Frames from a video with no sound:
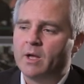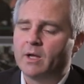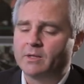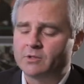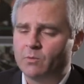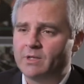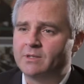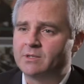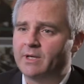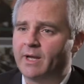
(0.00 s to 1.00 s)
And so we
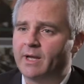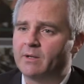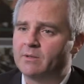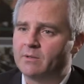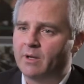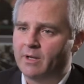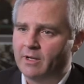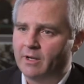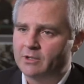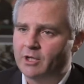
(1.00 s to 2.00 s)
did see
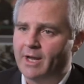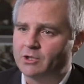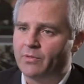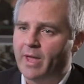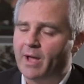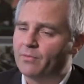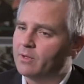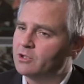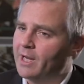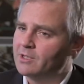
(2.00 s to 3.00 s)
a change in that.
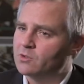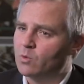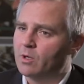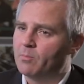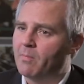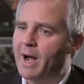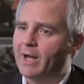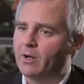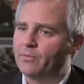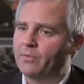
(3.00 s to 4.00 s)
The changes were
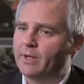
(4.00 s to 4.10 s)
mild.